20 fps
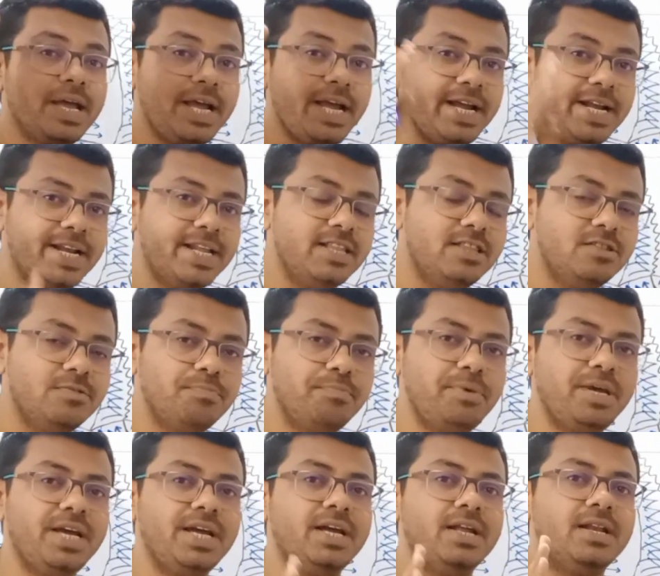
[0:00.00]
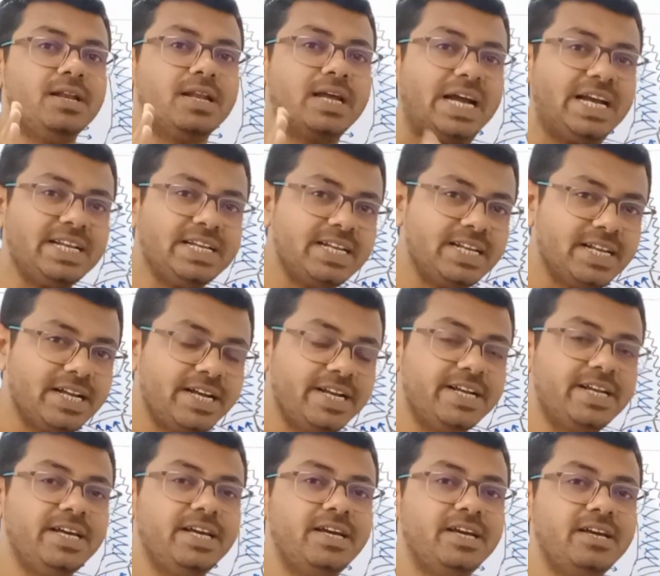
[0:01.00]
18th May
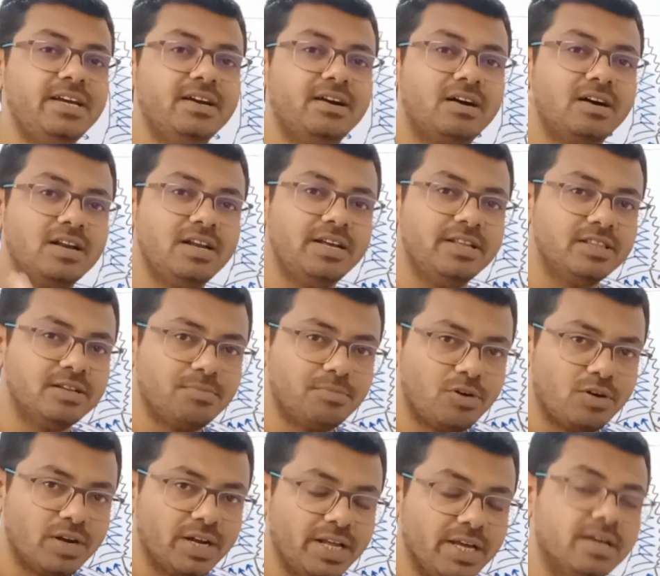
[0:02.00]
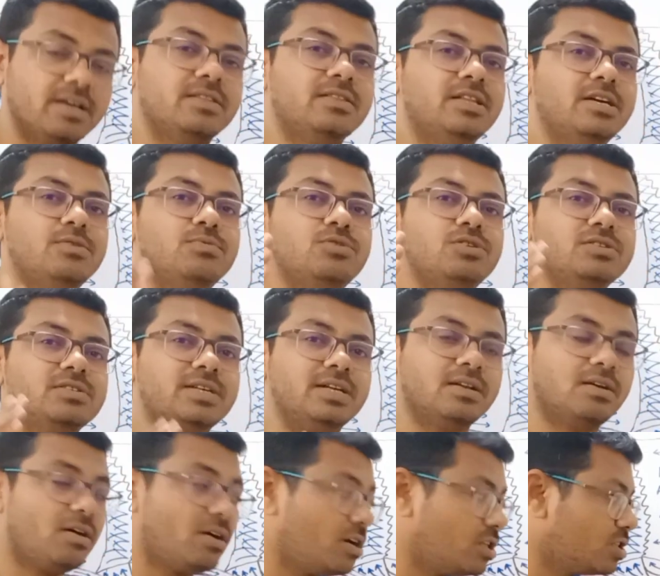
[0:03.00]
1980, early in the morning, there was
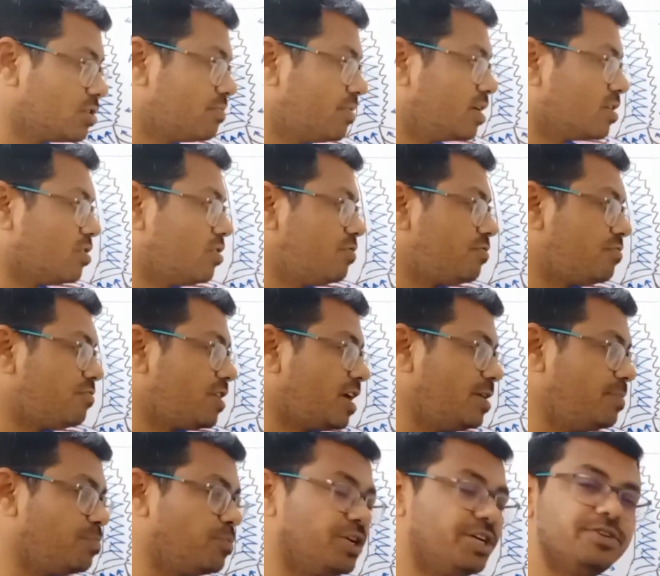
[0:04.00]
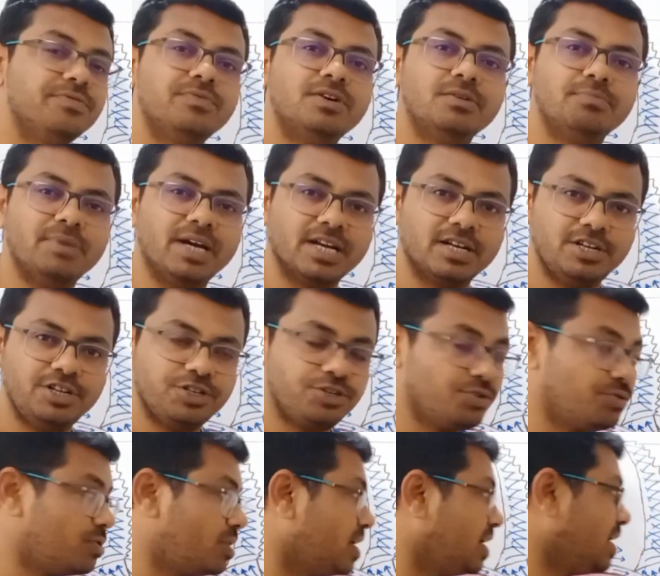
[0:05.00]
an earthquake of 5.1
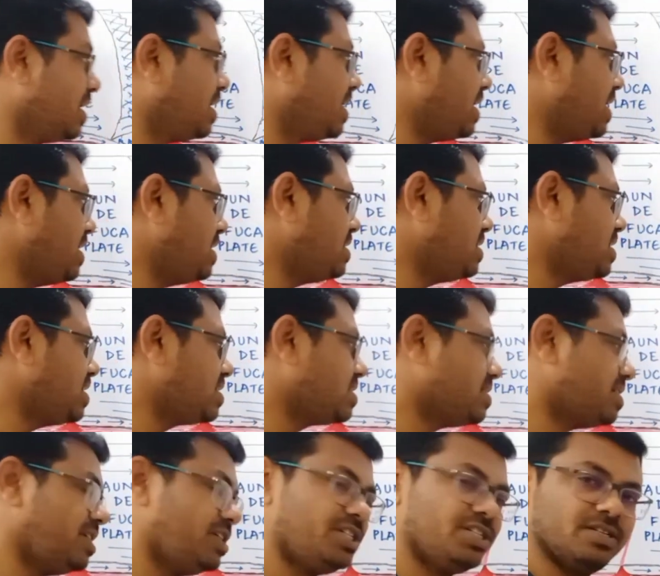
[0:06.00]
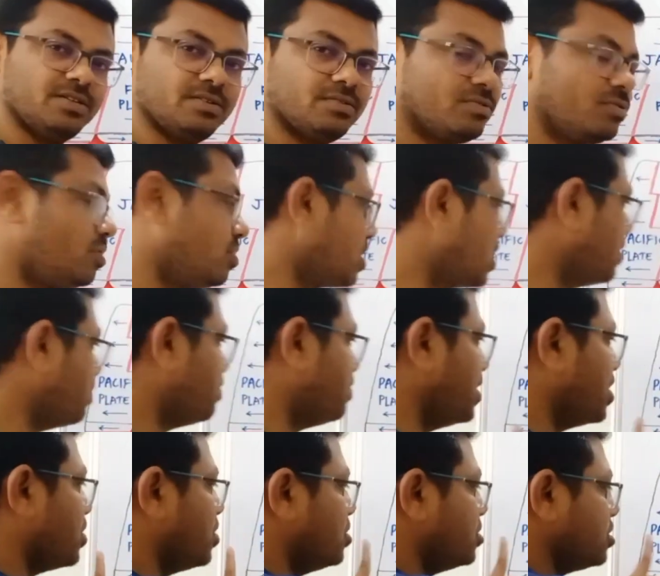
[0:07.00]
magnitude in this region. Okay,
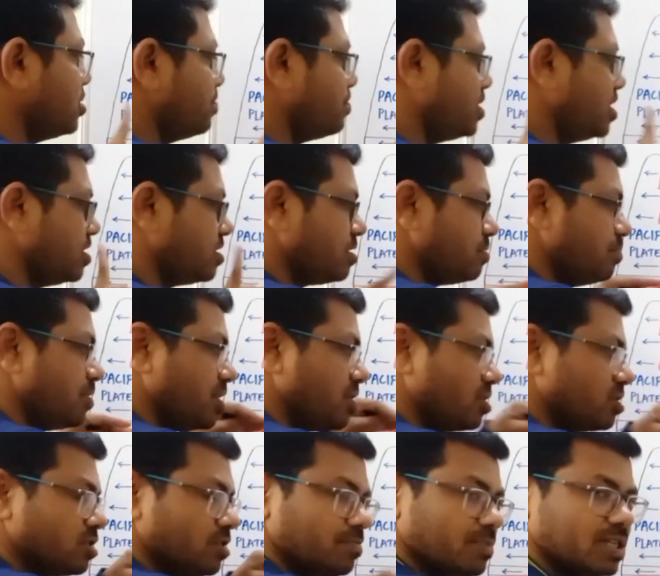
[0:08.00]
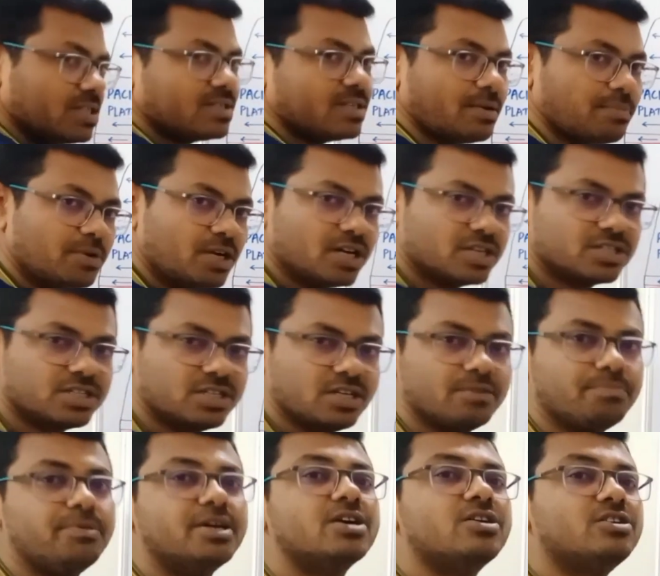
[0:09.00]
because of this
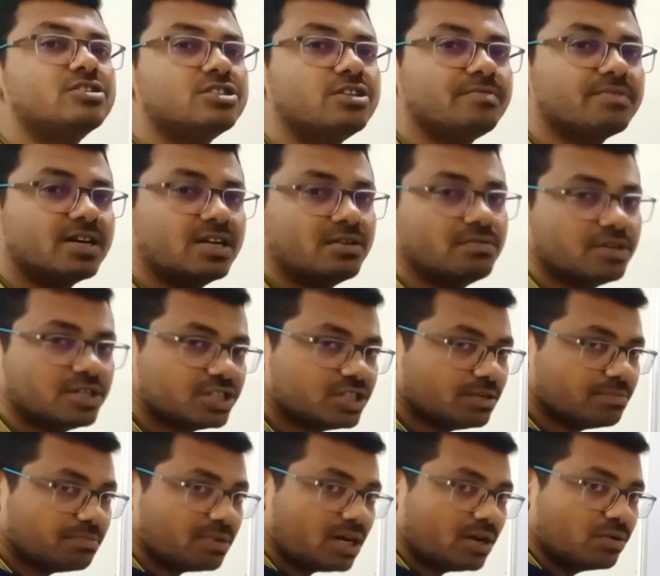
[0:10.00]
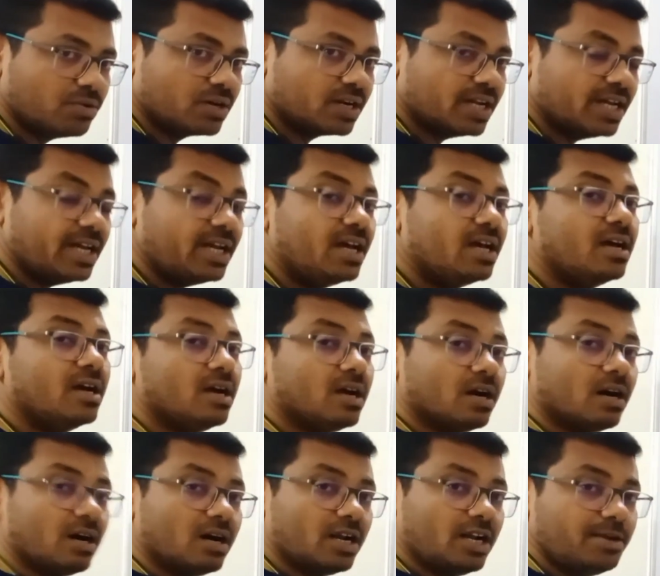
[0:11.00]
subduction, because of conversion boundary,
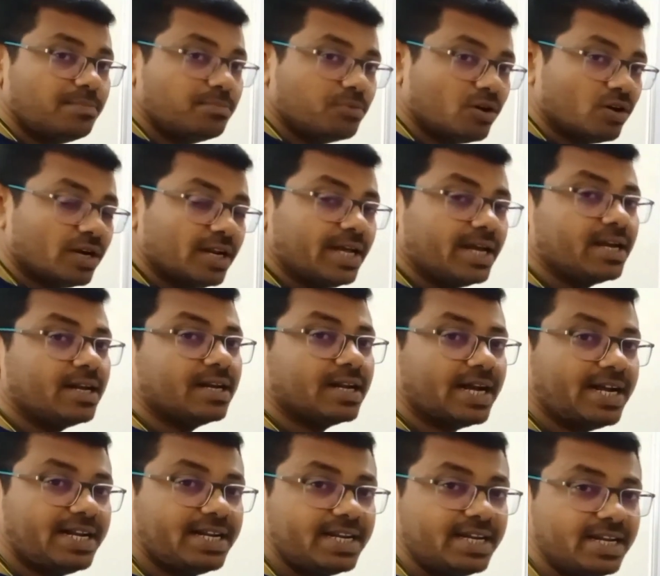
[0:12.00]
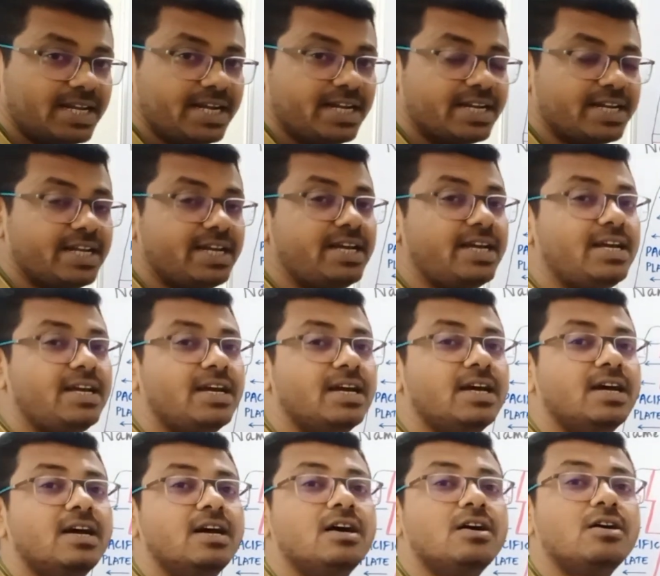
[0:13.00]
early morning 1980,